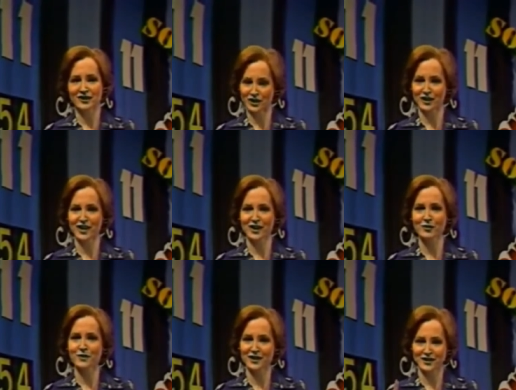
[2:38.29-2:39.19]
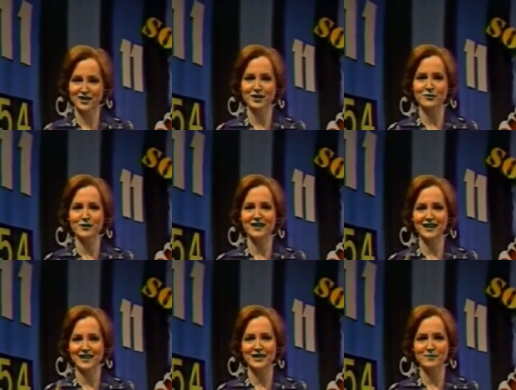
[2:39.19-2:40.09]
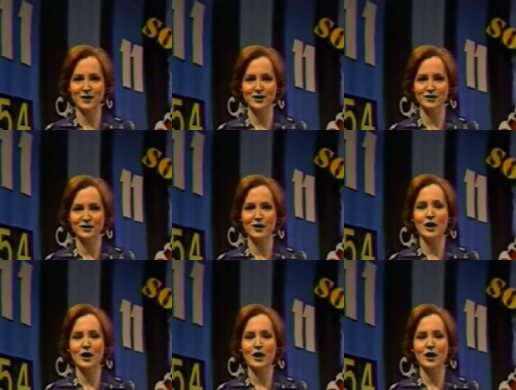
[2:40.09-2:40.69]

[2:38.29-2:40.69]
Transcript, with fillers: Chicago because it's unique and it's special.